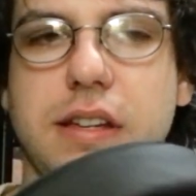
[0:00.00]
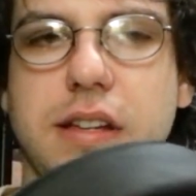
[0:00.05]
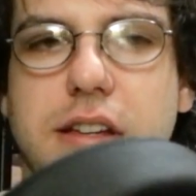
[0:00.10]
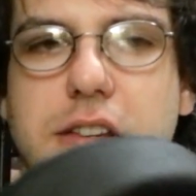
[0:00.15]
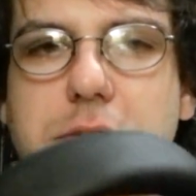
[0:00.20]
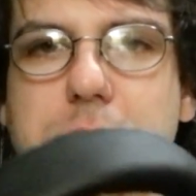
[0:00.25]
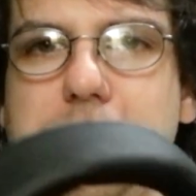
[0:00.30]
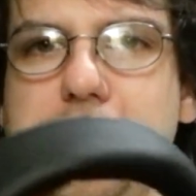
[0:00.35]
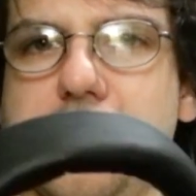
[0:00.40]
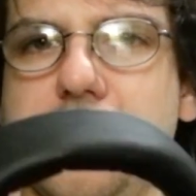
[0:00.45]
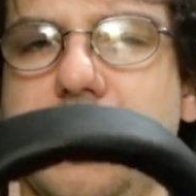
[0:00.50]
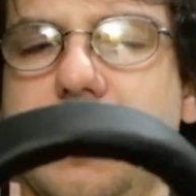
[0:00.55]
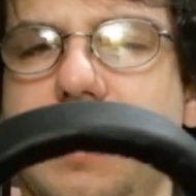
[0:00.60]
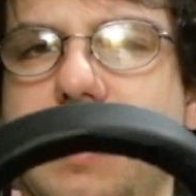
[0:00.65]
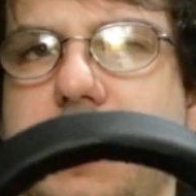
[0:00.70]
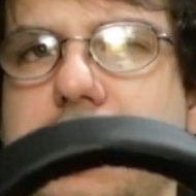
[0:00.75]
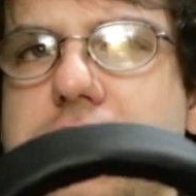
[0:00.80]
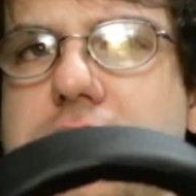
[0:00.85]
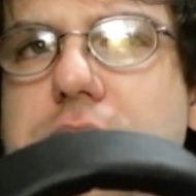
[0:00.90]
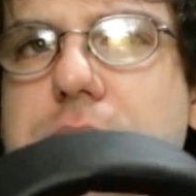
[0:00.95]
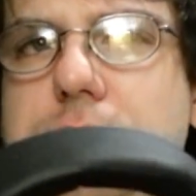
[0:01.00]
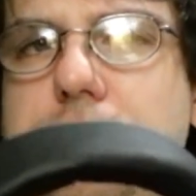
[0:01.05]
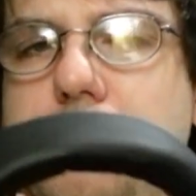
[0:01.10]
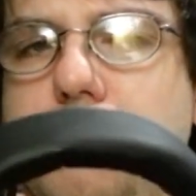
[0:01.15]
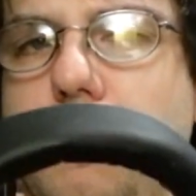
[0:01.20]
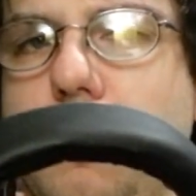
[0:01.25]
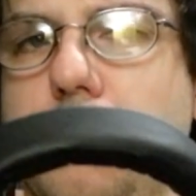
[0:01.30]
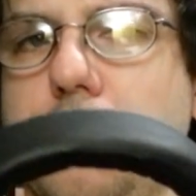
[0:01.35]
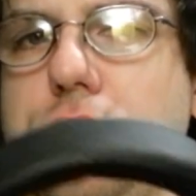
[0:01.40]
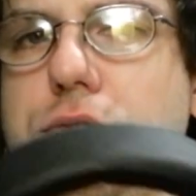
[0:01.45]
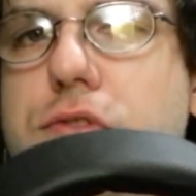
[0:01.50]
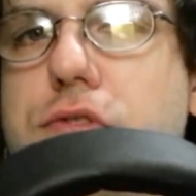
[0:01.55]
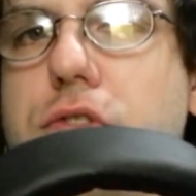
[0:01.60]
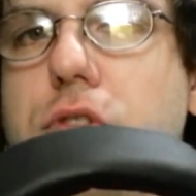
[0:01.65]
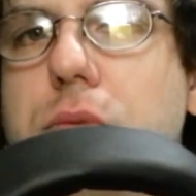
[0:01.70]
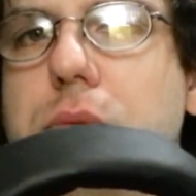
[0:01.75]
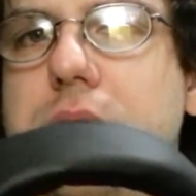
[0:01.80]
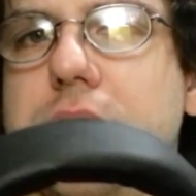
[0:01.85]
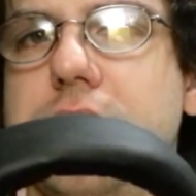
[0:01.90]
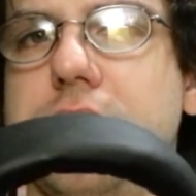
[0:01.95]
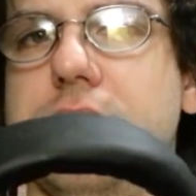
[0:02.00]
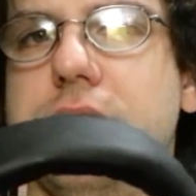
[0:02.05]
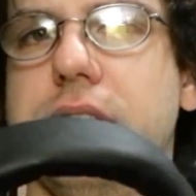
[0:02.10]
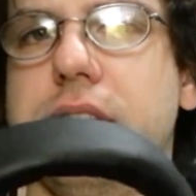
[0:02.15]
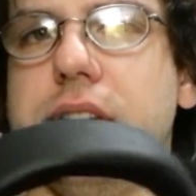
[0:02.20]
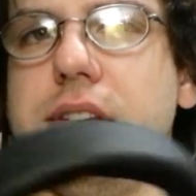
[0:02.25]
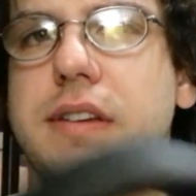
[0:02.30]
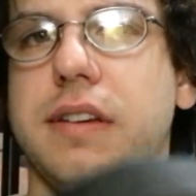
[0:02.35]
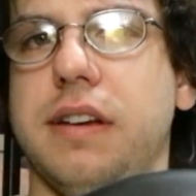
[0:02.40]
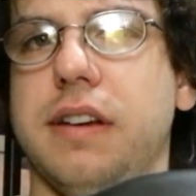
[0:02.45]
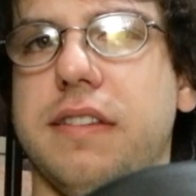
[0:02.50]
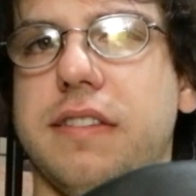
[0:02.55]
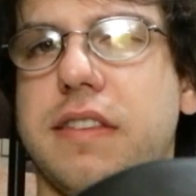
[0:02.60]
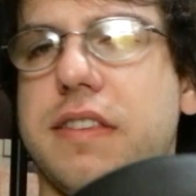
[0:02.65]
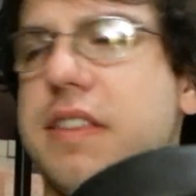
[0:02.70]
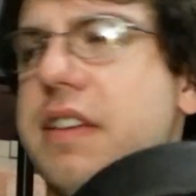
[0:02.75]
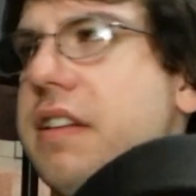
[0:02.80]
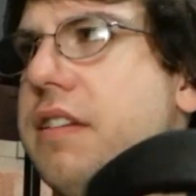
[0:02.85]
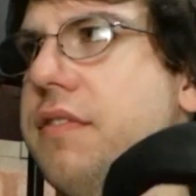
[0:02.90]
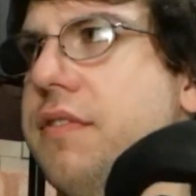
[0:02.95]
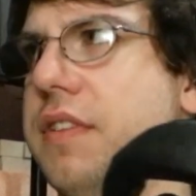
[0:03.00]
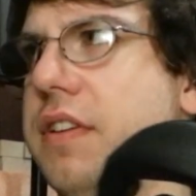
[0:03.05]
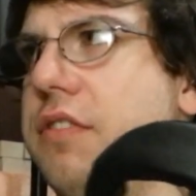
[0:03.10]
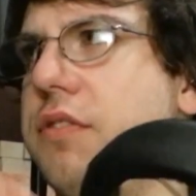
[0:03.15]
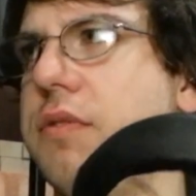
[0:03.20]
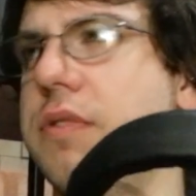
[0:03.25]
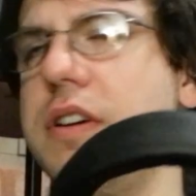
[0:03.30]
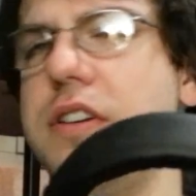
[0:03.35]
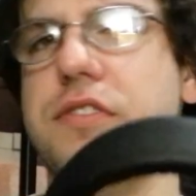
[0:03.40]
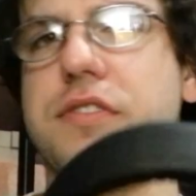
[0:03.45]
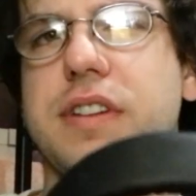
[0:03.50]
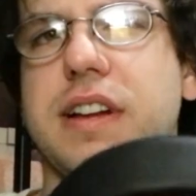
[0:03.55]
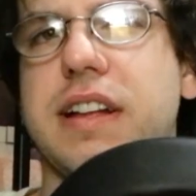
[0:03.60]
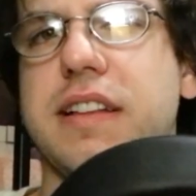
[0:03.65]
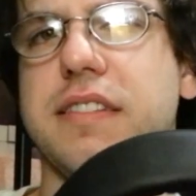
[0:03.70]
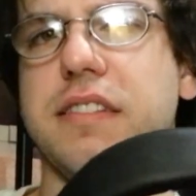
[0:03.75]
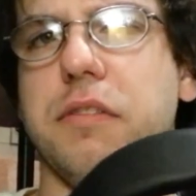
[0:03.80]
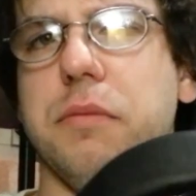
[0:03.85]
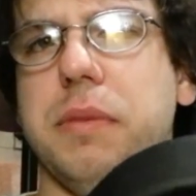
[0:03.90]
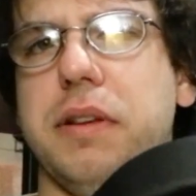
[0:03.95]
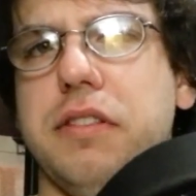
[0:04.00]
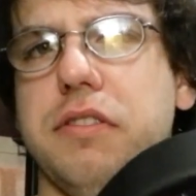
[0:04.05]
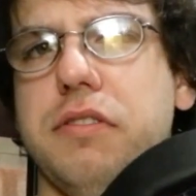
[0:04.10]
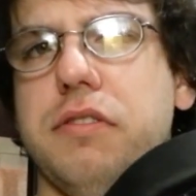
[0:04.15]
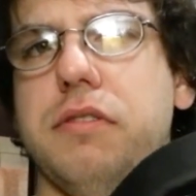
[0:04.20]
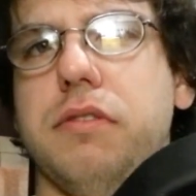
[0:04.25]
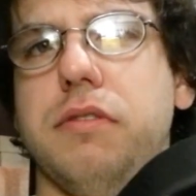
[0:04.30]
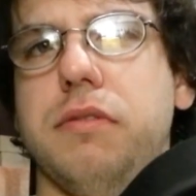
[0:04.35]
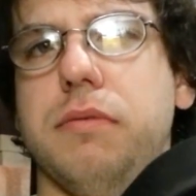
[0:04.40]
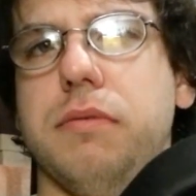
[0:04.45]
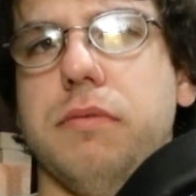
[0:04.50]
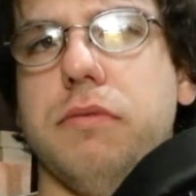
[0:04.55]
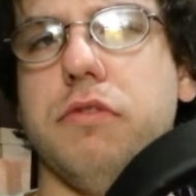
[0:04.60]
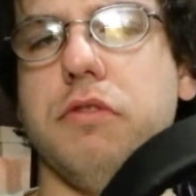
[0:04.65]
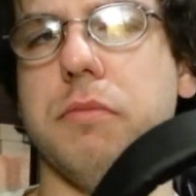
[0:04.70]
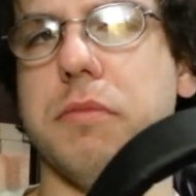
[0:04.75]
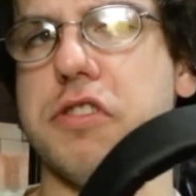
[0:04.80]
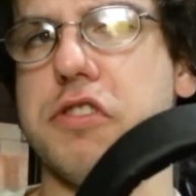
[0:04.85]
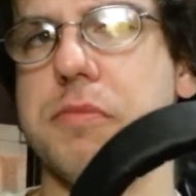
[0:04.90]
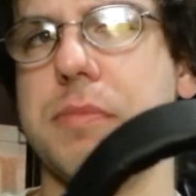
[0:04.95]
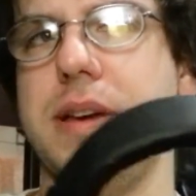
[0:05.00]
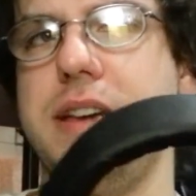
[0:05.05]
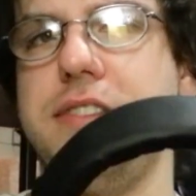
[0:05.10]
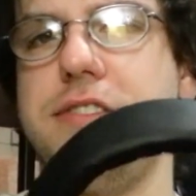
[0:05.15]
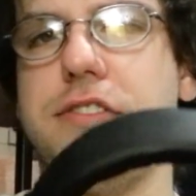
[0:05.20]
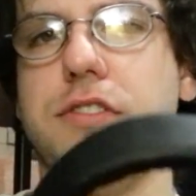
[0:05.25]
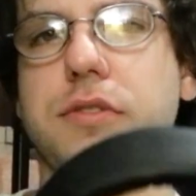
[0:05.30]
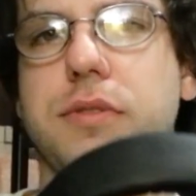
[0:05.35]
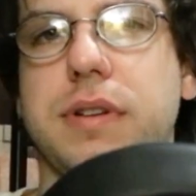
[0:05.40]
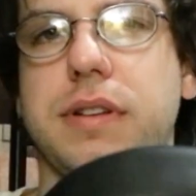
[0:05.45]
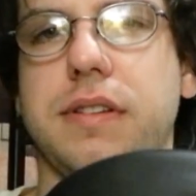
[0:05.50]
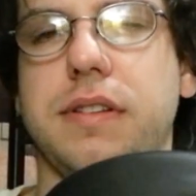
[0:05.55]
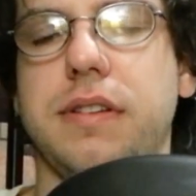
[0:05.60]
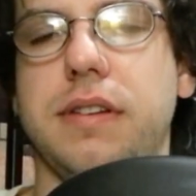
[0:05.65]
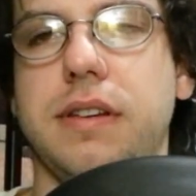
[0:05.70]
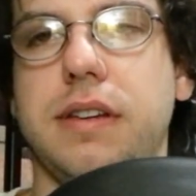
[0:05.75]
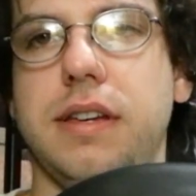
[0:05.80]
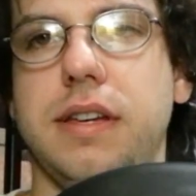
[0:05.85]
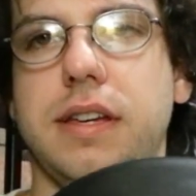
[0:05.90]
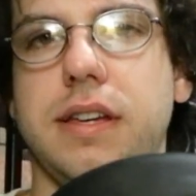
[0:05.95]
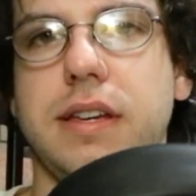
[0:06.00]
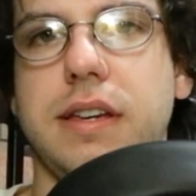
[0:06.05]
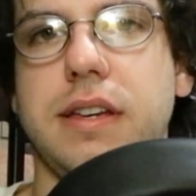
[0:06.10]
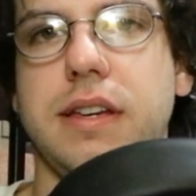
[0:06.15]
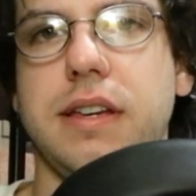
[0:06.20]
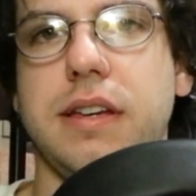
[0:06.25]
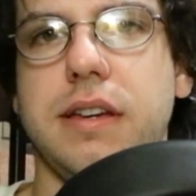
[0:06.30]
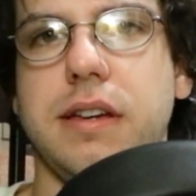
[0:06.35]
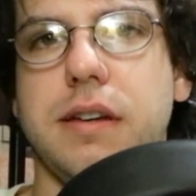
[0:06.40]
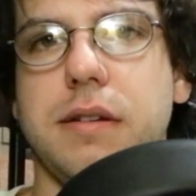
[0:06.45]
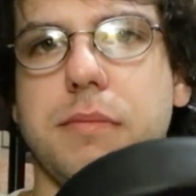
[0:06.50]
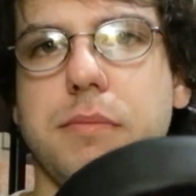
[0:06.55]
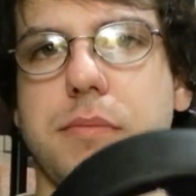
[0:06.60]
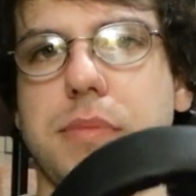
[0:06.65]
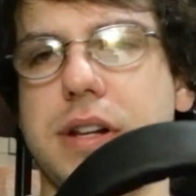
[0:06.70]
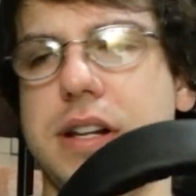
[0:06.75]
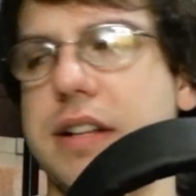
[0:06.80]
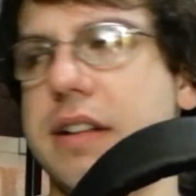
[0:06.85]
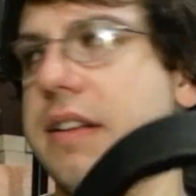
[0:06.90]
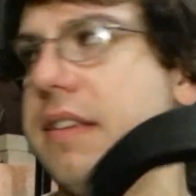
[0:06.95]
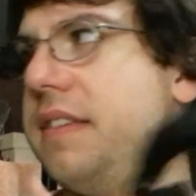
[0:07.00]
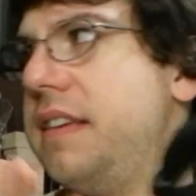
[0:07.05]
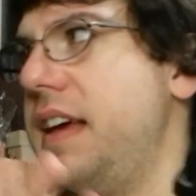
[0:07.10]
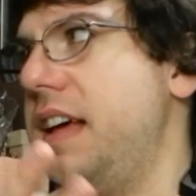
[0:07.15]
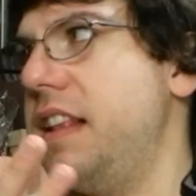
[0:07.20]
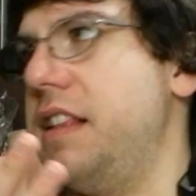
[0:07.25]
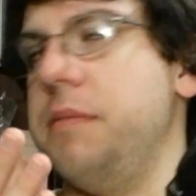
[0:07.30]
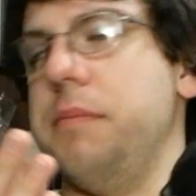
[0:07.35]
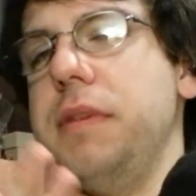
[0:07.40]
Especially like more neutral ones, because I think the V200 adds a little bit too much bass to it. but it does add the